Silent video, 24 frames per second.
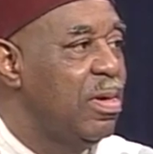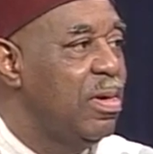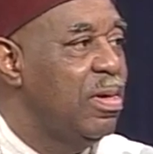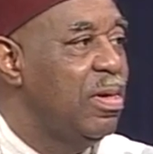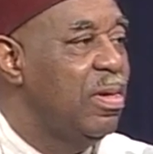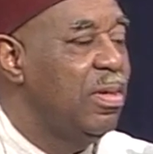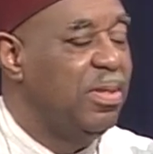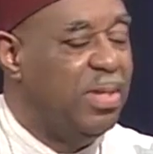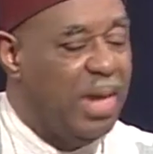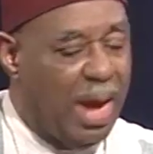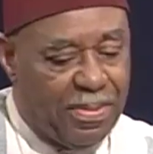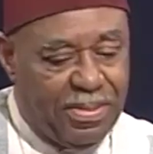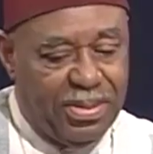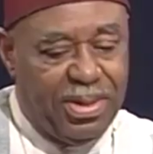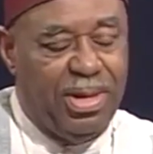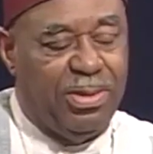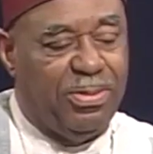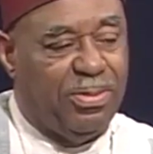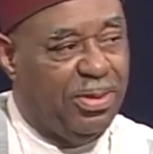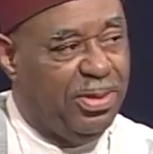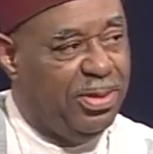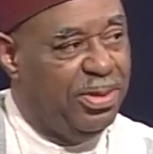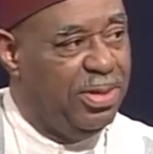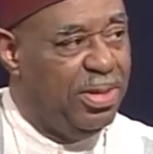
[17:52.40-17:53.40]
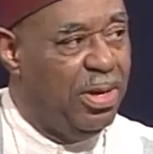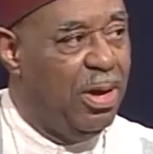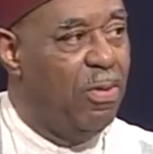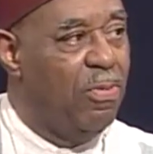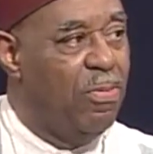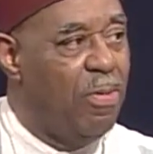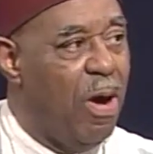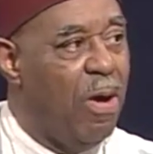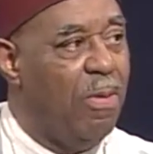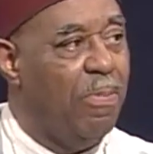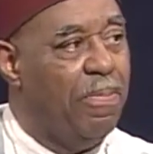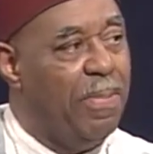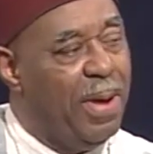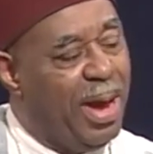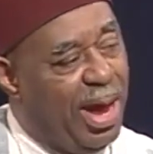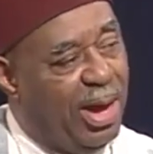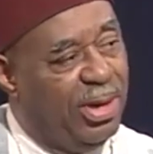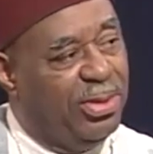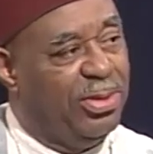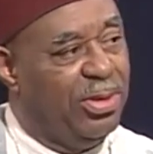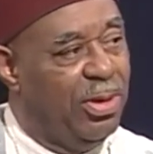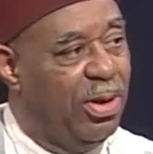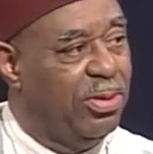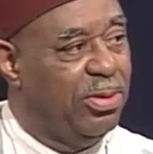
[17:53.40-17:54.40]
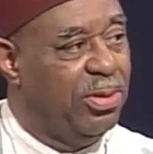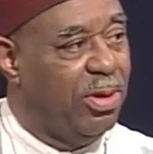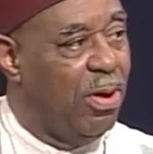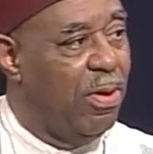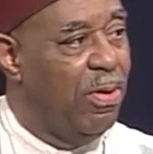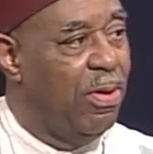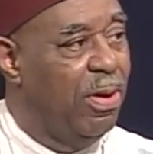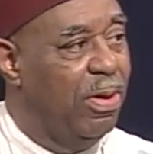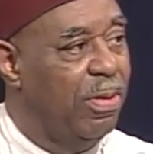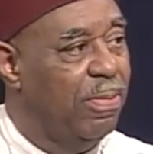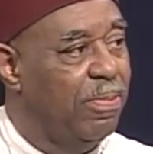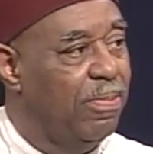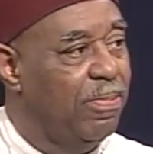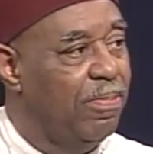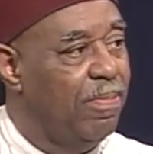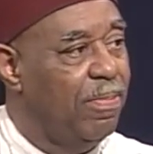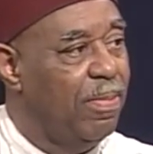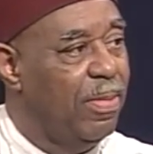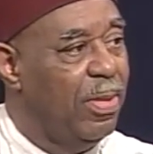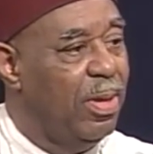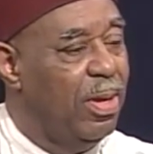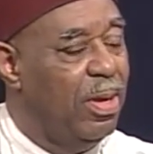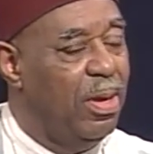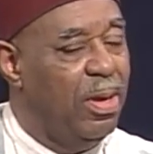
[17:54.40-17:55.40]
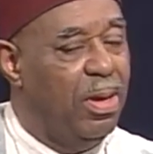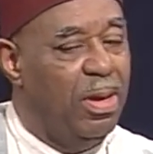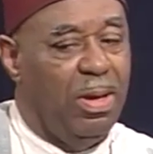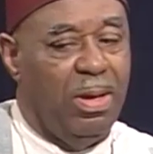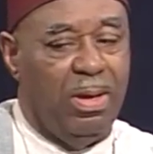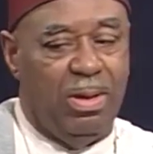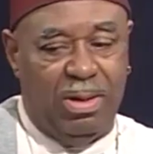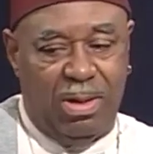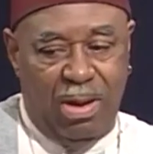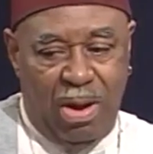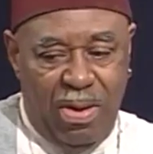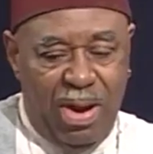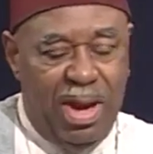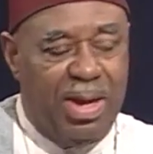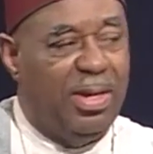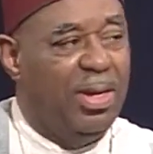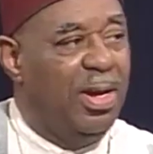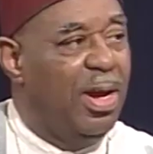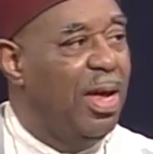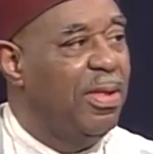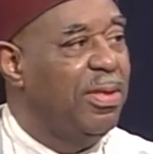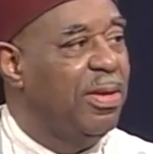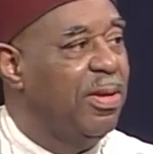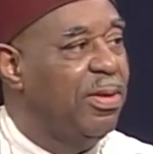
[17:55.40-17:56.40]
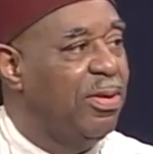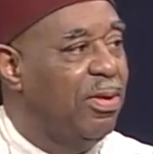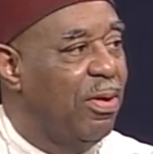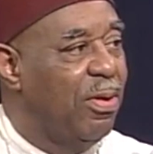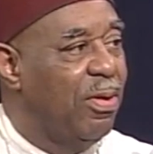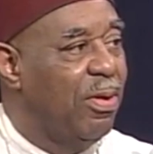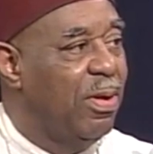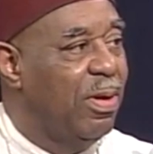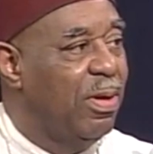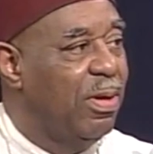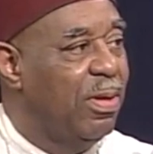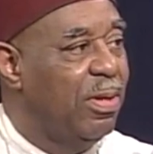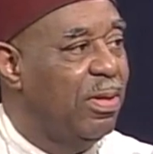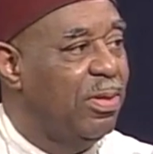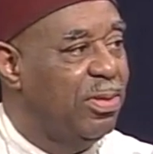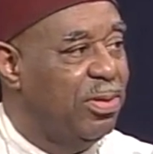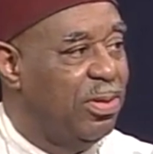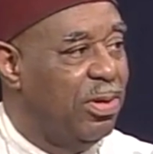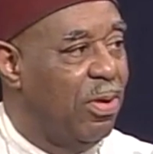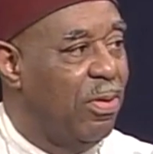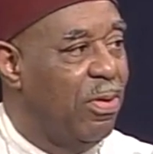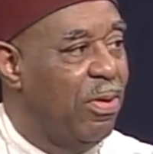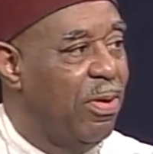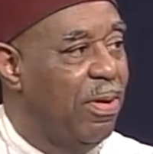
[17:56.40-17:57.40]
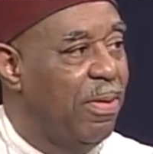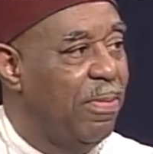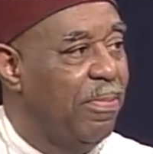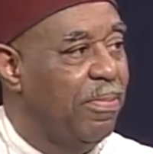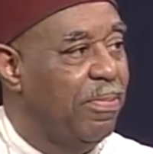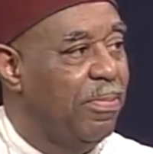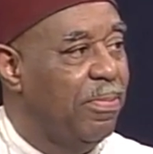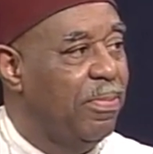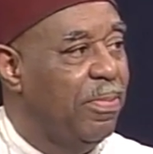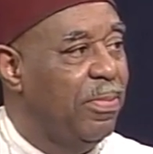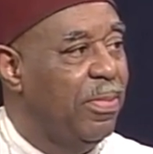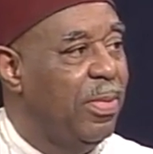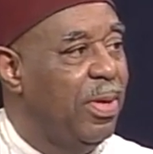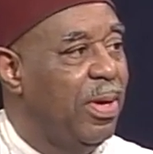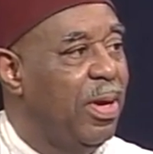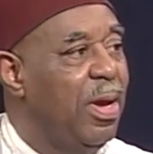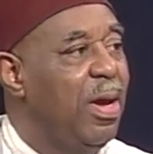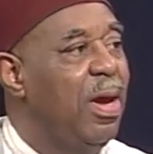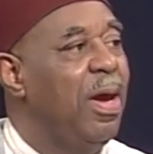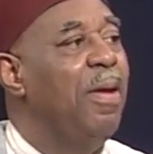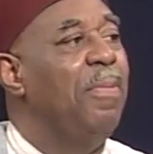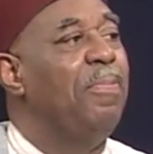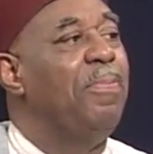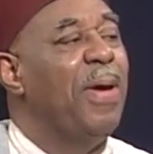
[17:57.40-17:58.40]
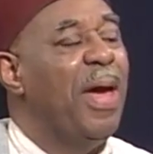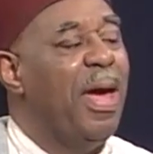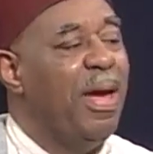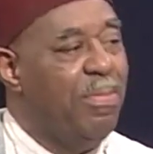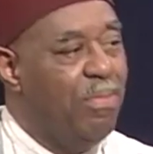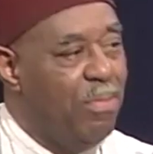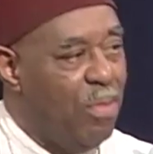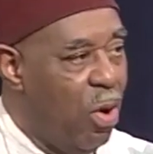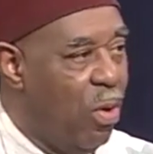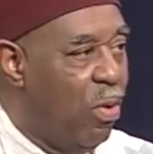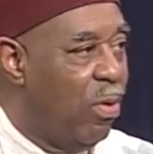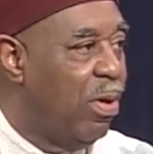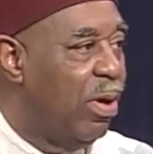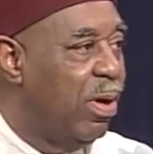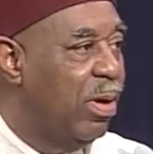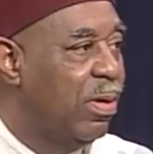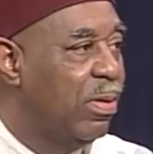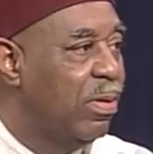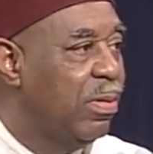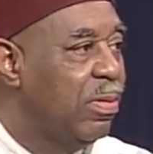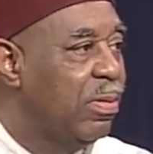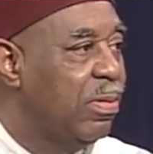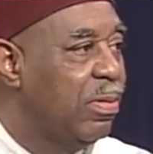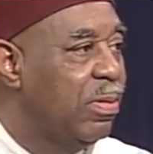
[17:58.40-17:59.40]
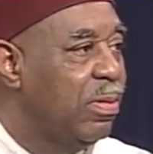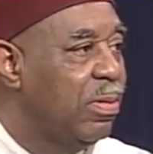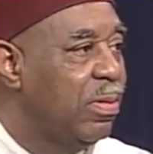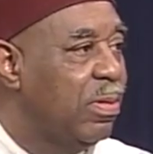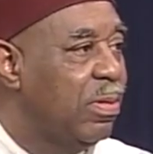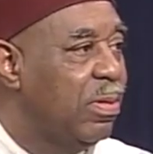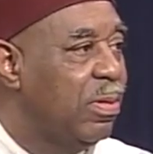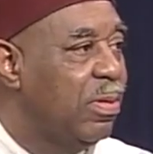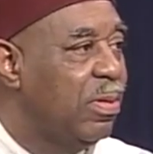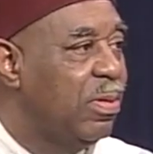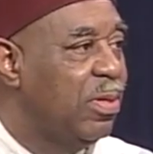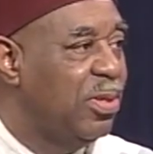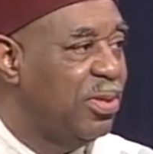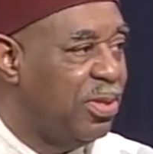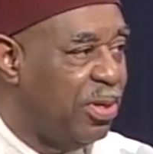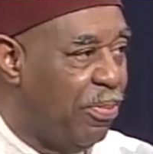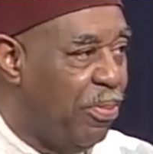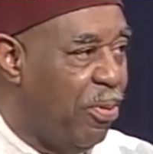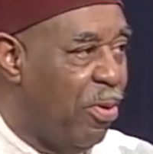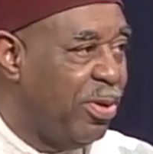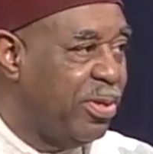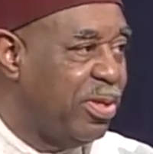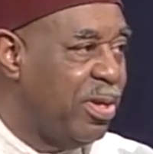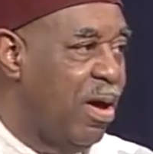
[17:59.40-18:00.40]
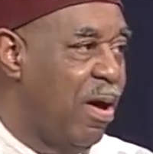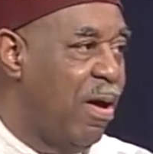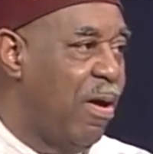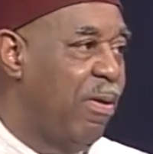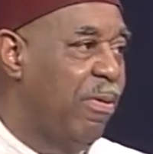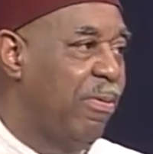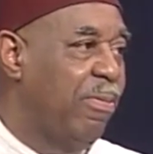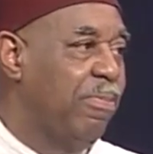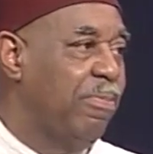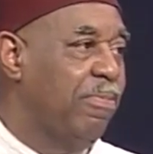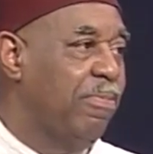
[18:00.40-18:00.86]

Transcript: The Japanese will still walk past your door, go in the other store, pay more to support their own.